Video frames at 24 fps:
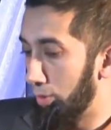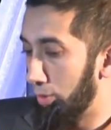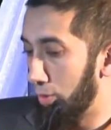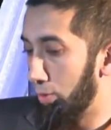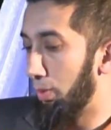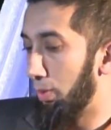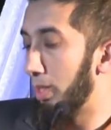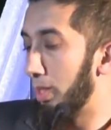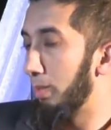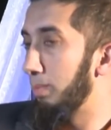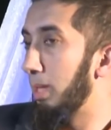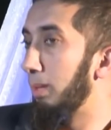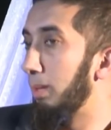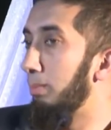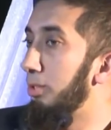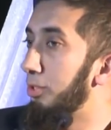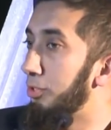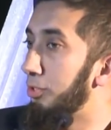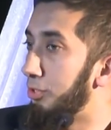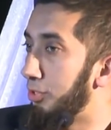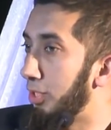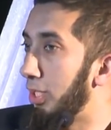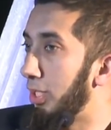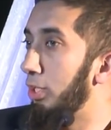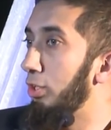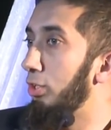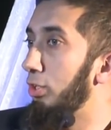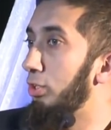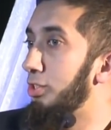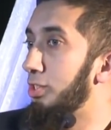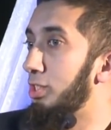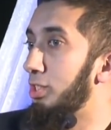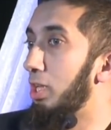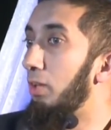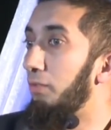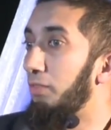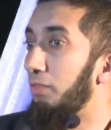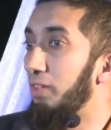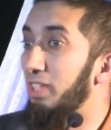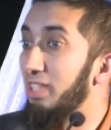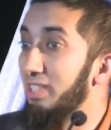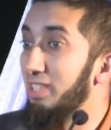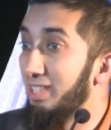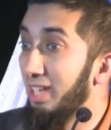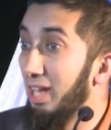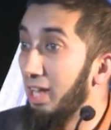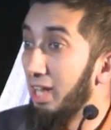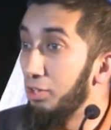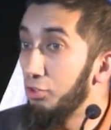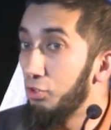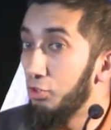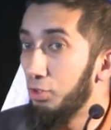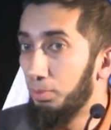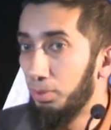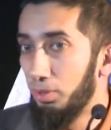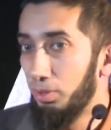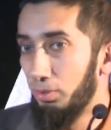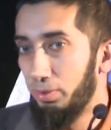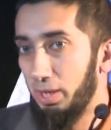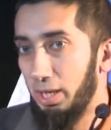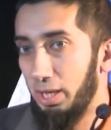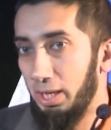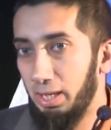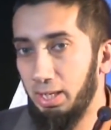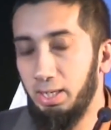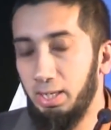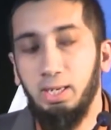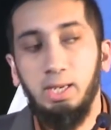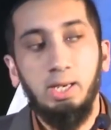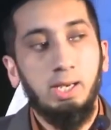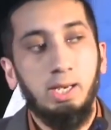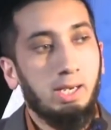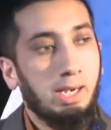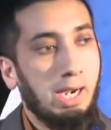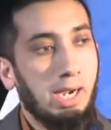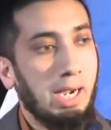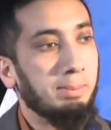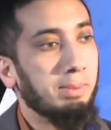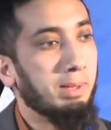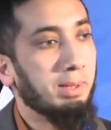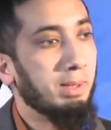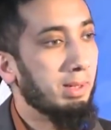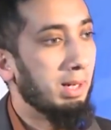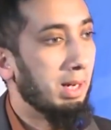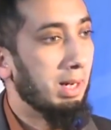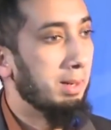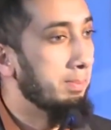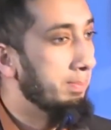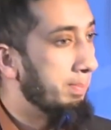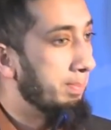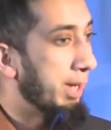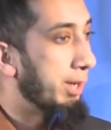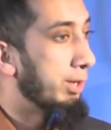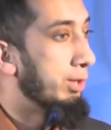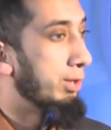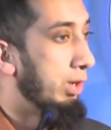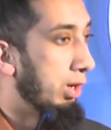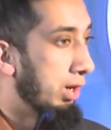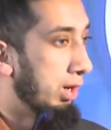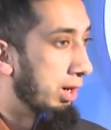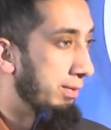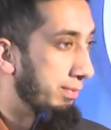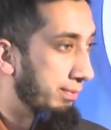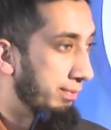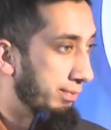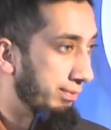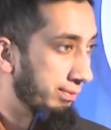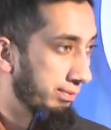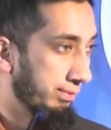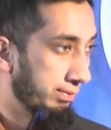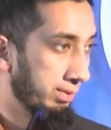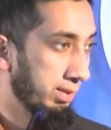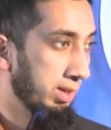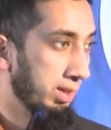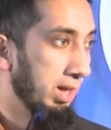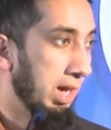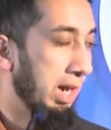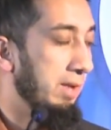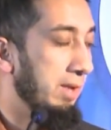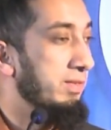where you want to be able to say to yourself in a tangible way, I'm better off.